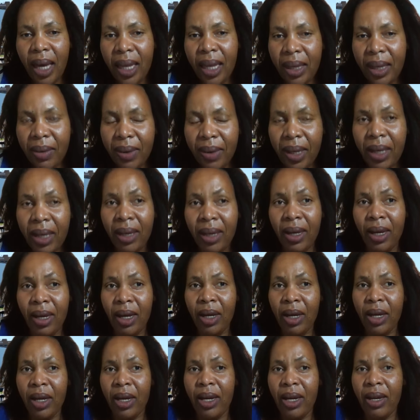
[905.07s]
Anyway,
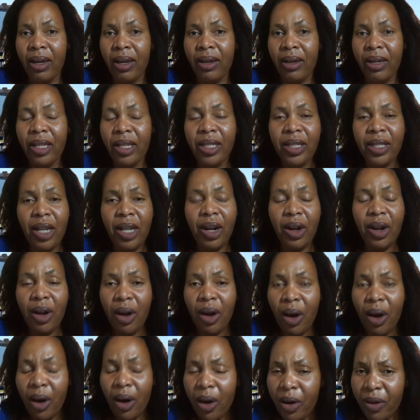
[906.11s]
there's a
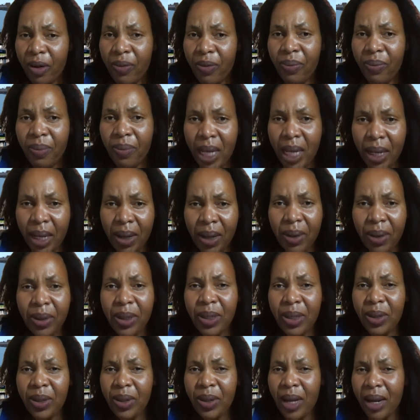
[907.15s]
lot of
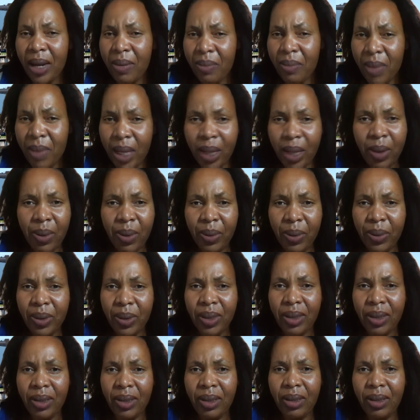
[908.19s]
millions and
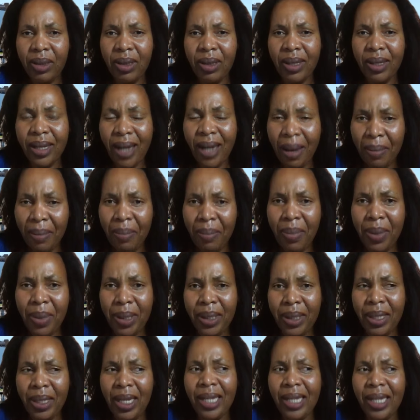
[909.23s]
millions
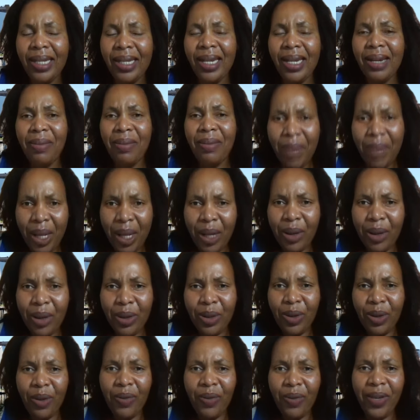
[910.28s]
numbers, it's in the
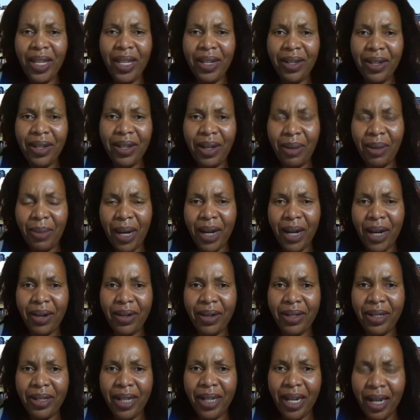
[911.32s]
millions of illegal
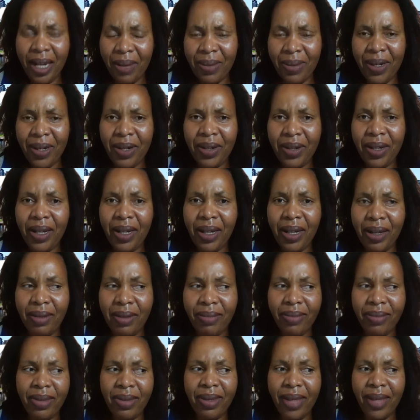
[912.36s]
migrants in America.
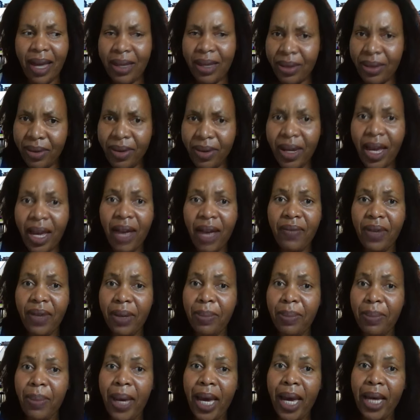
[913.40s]
That's going to have
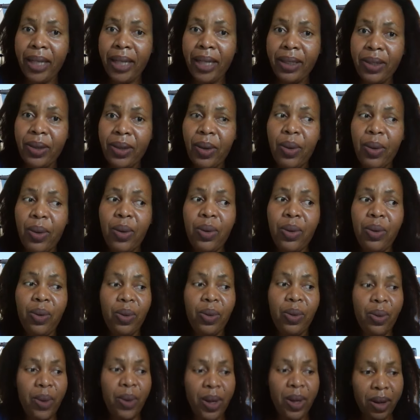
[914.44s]
impact on
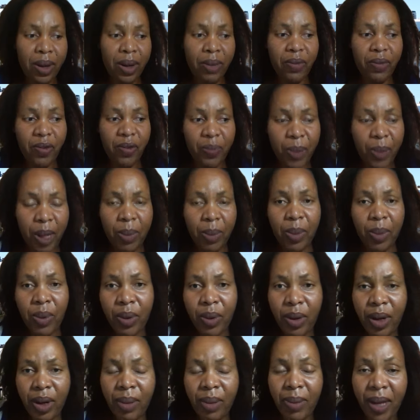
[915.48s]
who are the people who
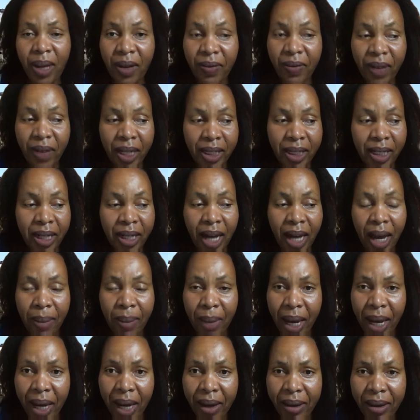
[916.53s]
are going to be affected are
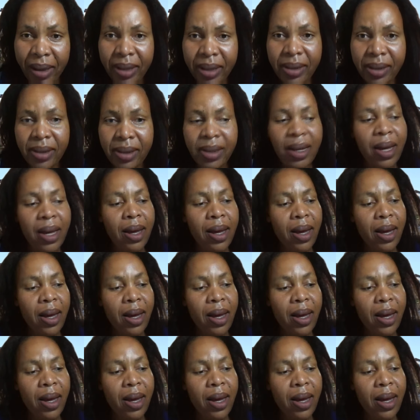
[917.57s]
migrants.